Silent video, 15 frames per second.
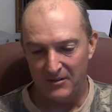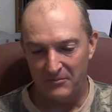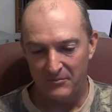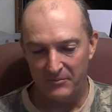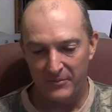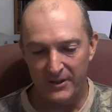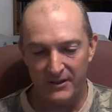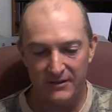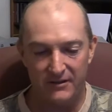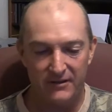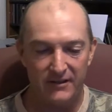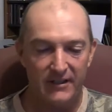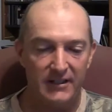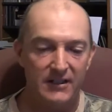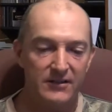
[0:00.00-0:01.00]
But
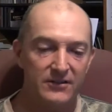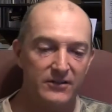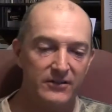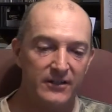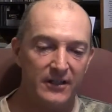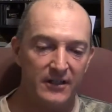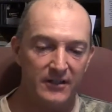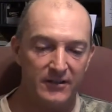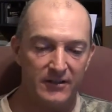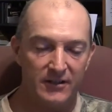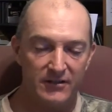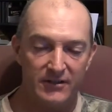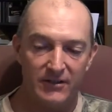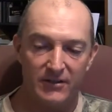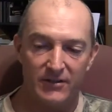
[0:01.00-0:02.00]
getting to the
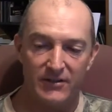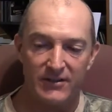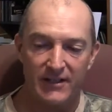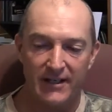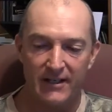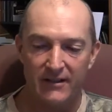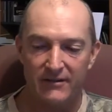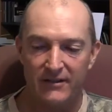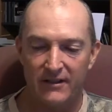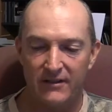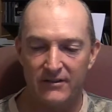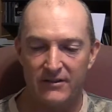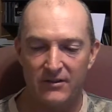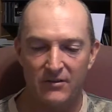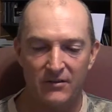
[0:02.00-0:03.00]
deer side of things
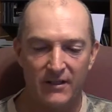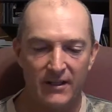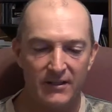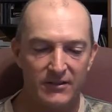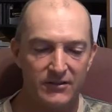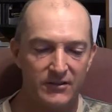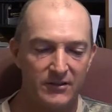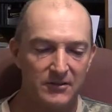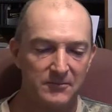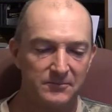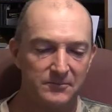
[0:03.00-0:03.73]
here, last year